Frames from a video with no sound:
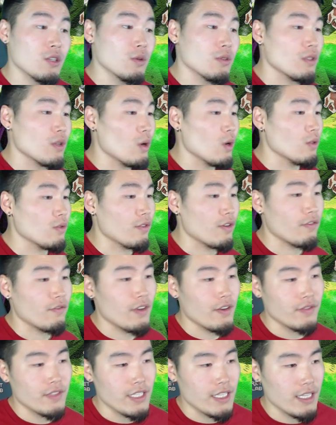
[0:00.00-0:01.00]
stones were
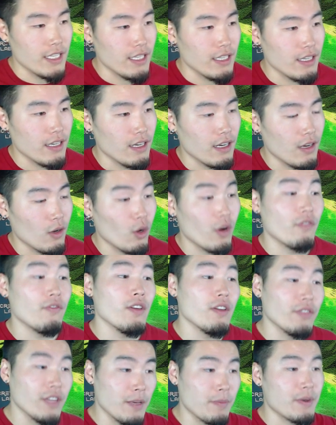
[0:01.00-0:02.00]
50 or
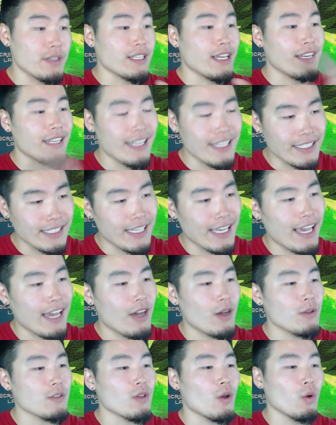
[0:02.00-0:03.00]
50%
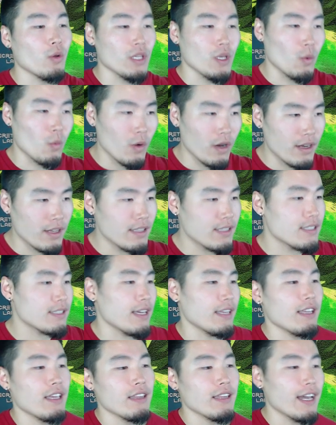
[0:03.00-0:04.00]
discount only once,
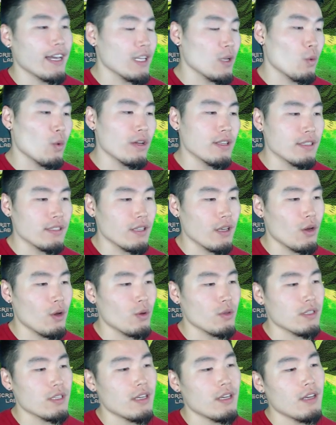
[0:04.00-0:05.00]
and then 91
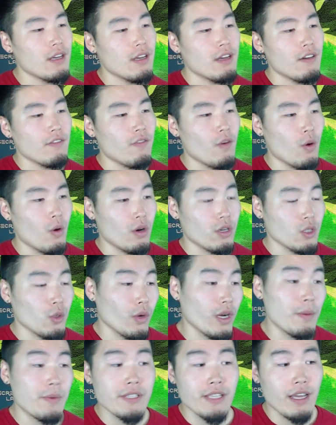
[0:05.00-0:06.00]
stones for
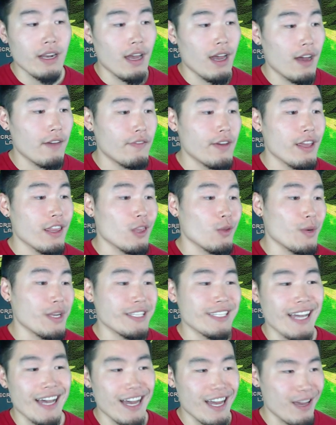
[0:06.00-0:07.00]
20% off three
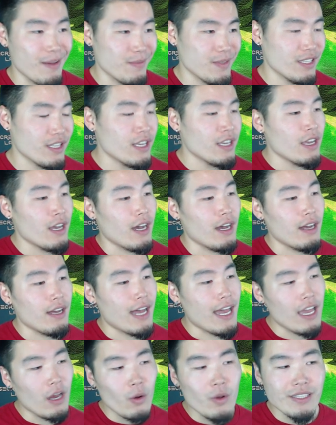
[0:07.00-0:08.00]
times. Uh,
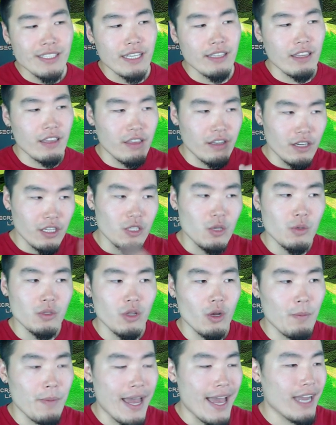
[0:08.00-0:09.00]
I always get the 32
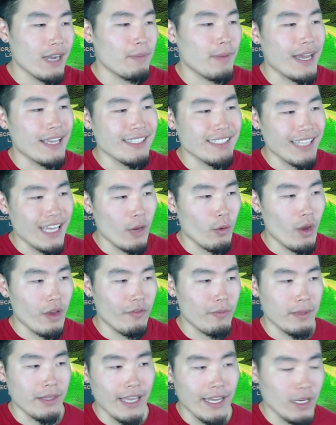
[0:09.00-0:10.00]
stone pack, but I stay away
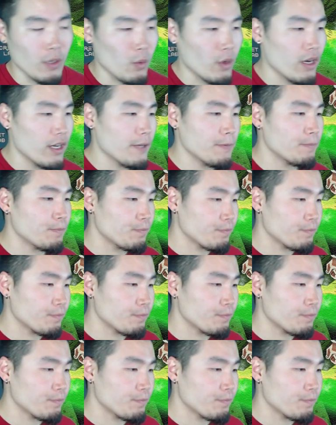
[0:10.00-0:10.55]
from the 91.